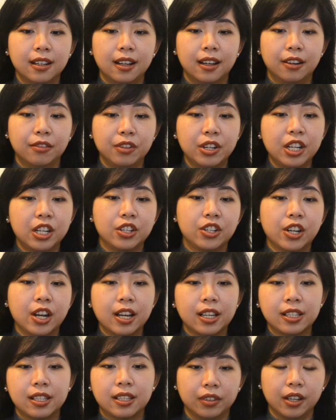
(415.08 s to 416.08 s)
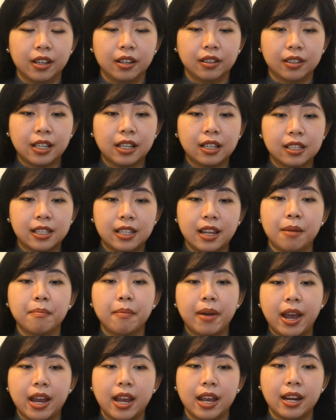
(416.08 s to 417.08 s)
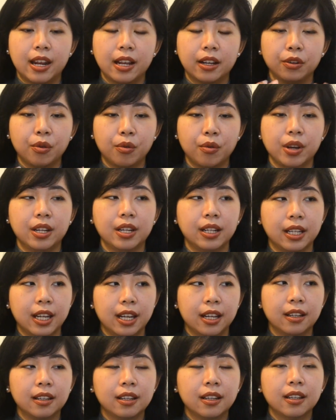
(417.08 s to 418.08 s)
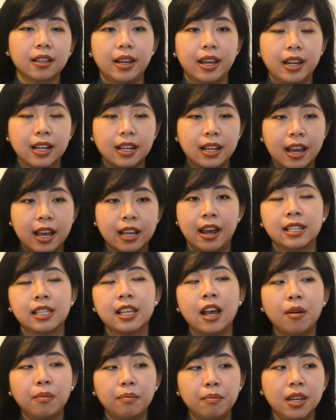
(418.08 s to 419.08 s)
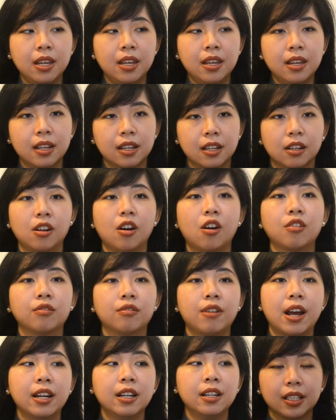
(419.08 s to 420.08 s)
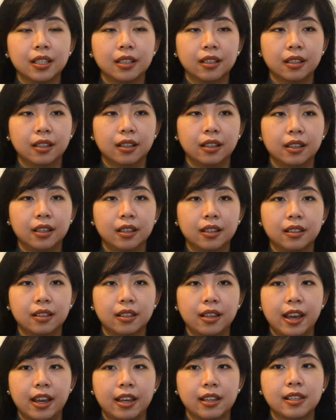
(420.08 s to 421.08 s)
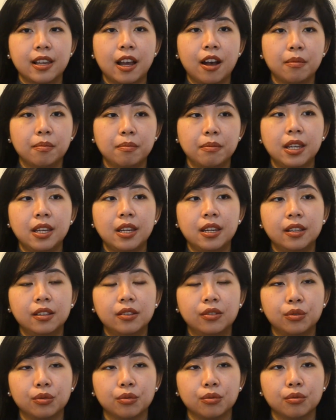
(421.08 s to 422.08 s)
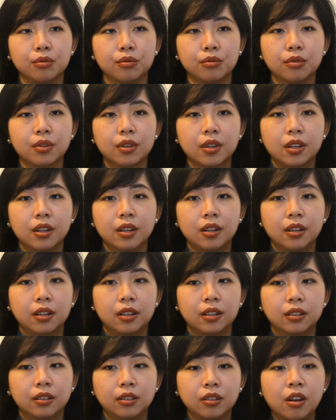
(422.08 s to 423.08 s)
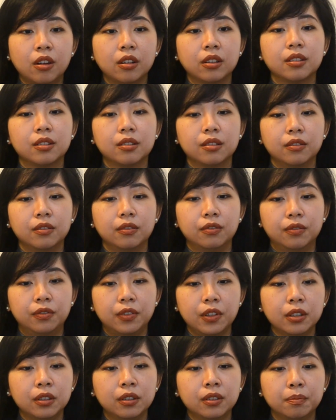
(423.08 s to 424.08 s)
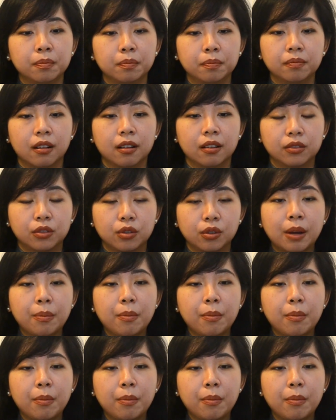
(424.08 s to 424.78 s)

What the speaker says: readjust, take a step back and then go in again. And it has helped me in the long run. It has helped me to not feel, to come